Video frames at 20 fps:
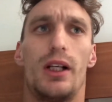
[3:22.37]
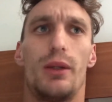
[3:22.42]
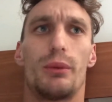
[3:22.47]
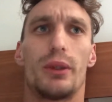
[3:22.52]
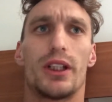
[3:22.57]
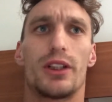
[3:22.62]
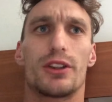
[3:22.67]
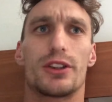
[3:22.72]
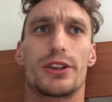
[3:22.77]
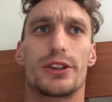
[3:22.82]

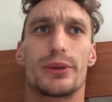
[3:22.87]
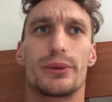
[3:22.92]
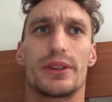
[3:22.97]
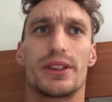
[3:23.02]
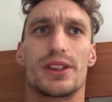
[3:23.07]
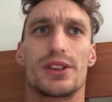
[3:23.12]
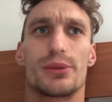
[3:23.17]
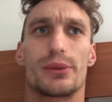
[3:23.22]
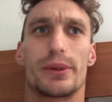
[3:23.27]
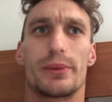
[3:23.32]
went onto
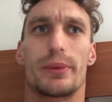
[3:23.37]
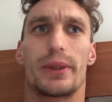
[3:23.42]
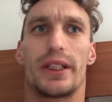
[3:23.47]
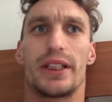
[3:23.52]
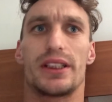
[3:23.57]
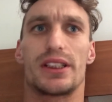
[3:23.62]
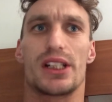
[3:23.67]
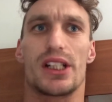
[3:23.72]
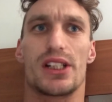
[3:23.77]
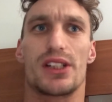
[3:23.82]
his Twitter
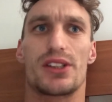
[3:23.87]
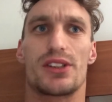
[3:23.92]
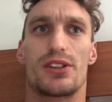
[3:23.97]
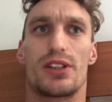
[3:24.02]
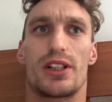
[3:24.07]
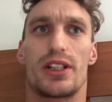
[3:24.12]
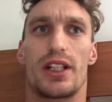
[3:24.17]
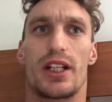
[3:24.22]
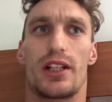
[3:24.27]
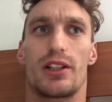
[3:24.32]
page last
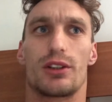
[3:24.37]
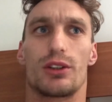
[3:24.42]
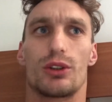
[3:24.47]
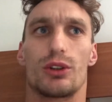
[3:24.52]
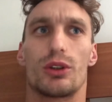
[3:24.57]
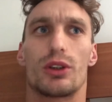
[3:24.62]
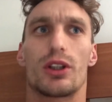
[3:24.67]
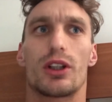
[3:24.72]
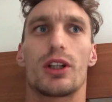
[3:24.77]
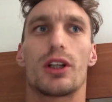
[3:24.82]
night and had a
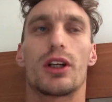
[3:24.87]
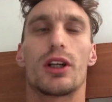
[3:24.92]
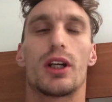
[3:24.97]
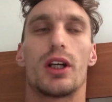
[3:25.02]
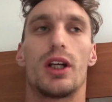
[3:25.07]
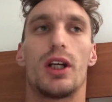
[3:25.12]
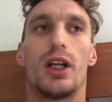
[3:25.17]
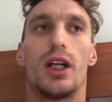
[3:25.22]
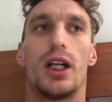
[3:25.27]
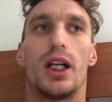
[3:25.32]
look
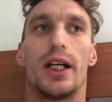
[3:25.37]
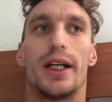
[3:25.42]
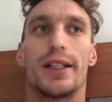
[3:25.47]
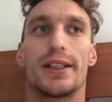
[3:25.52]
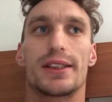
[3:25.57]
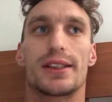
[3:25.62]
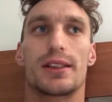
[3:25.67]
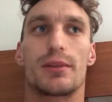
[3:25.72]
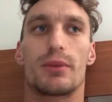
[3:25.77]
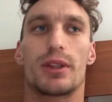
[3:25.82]

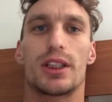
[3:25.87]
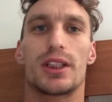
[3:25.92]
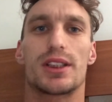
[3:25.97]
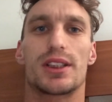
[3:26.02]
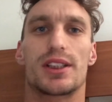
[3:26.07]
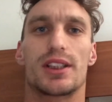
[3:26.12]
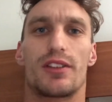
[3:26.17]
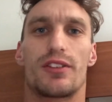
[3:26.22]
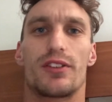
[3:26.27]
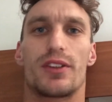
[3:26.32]
at some of the
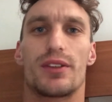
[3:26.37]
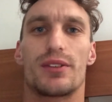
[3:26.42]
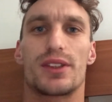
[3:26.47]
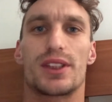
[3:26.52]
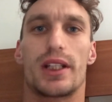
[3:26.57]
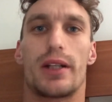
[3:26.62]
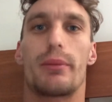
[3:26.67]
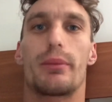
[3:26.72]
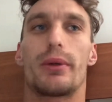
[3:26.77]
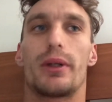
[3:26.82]
stuff that
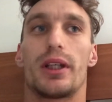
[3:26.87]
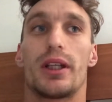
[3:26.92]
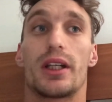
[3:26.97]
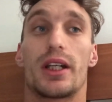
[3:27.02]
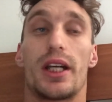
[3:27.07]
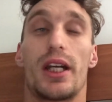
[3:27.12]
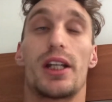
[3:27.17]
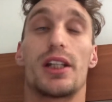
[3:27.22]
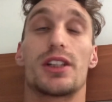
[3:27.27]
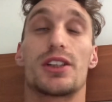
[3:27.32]
was happening,
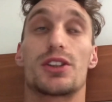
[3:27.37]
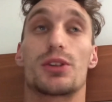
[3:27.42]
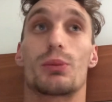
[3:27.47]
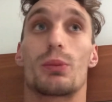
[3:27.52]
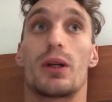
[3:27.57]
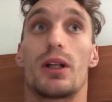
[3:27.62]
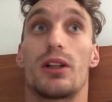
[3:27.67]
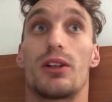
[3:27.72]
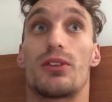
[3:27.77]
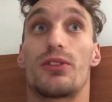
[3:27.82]
and as
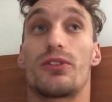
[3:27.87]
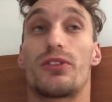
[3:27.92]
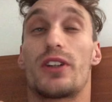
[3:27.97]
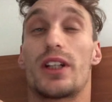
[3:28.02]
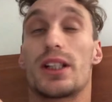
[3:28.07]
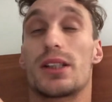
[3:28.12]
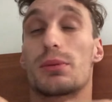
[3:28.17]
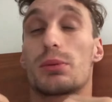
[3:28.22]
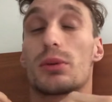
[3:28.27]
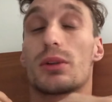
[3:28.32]
well on
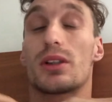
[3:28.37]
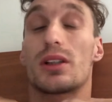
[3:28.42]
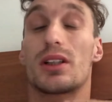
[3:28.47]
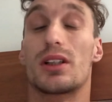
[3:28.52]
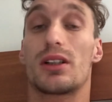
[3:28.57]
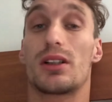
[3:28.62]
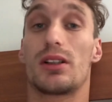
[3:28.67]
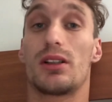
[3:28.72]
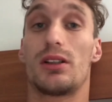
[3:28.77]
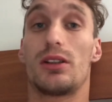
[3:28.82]
Facebook,
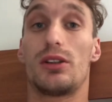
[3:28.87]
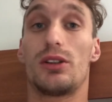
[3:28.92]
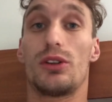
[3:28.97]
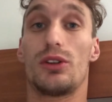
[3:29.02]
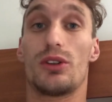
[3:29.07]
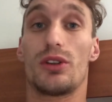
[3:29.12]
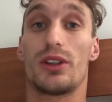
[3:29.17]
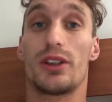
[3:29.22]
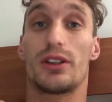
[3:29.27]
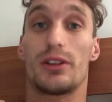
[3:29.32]

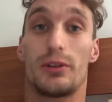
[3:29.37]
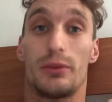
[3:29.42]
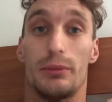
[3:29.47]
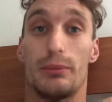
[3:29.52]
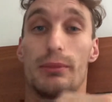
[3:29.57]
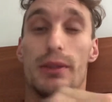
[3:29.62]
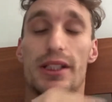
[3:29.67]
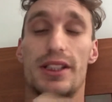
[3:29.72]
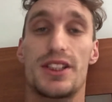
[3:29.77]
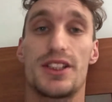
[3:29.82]
all the
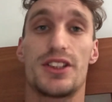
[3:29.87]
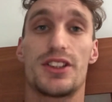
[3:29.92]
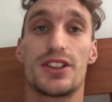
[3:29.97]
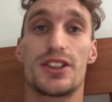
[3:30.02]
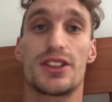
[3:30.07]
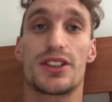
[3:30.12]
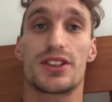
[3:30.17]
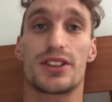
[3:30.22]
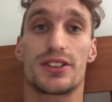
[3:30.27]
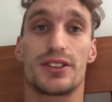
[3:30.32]

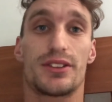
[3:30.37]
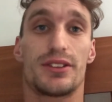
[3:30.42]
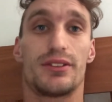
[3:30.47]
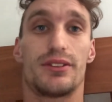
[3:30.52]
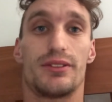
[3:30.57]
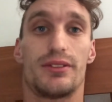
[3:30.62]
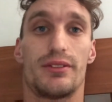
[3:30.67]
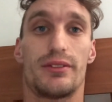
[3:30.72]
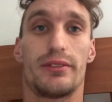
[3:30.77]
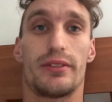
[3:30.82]
messages
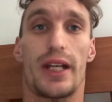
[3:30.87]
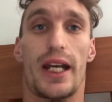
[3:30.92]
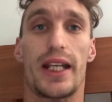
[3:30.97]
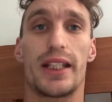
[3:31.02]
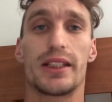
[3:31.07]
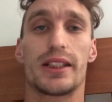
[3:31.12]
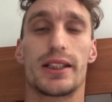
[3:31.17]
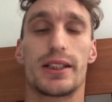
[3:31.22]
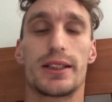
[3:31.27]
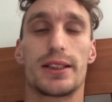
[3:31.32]
and
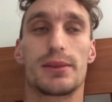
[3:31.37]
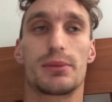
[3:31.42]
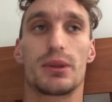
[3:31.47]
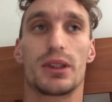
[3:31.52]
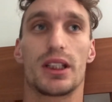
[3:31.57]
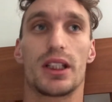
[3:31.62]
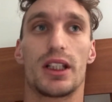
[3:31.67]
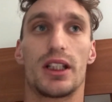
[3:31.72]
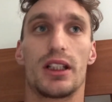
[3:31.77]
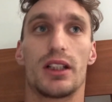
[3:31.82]
hate that he's
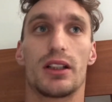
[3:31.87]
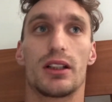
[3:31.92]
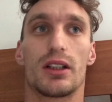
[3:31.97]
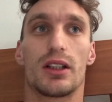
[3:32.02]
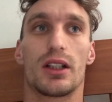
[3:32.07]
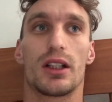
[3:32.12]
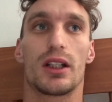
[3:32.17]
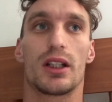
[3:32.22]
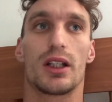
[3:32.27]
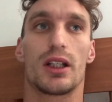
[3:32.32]
been getting.
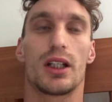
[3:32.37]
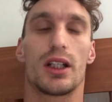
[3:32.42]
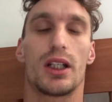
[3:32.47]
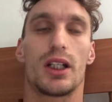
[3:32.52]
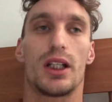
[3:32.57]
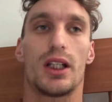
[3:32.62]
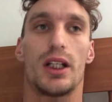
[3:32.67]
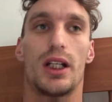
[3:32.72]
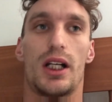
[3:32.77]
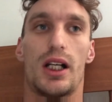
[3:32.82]

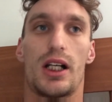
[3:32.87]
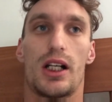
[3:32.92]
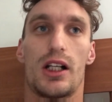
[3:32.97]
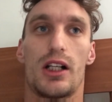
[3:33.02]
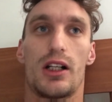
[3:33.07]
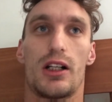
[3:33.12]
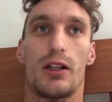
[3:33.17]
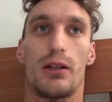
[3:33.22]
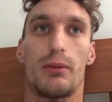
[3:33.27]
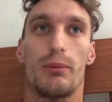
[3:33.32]

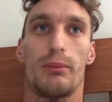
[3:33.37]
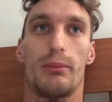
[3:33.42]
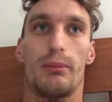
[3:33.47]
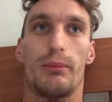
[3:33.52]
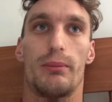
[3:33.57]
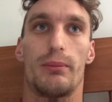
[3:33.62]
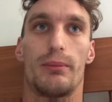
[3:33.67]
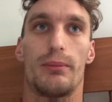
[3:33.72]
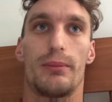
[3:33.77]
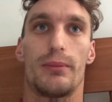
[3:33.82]
And
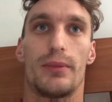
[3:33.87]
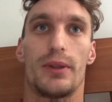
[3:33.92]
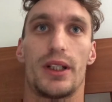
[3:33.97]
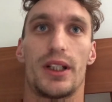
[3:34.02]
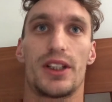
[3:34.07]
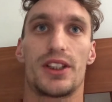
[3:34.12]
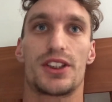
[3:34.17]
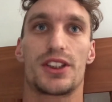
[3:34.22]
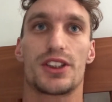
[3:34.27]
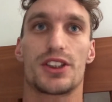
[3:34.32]

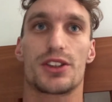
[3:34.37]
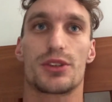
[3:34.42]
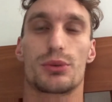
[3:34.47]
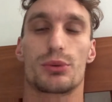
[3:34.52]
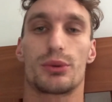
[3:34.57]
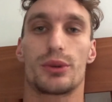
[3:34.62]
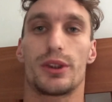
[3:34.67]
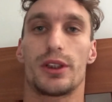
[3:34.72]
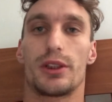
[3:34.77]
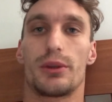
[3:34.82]
it's just
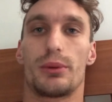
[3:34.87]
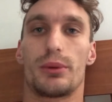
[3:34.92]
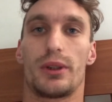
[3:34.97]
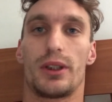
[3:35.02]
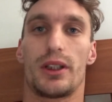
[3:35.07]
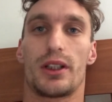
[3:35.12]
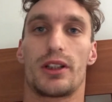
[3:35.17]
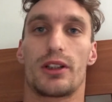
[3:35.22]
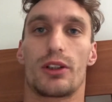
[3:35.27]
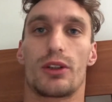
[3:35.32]
really,
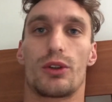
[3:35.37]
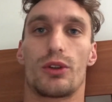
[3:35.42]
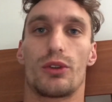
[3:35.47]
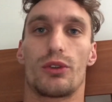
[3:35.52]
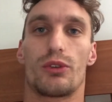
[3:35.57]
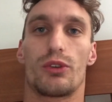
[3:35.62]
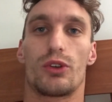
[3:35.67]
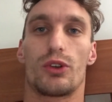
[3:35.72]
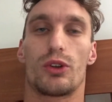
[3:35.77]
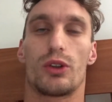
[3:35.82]
really
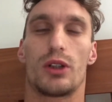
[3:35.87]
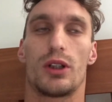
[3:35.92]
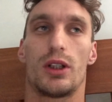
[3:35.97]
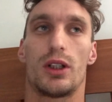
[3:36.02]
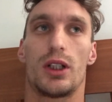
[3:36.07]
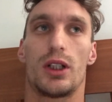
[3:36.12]
uncalled for.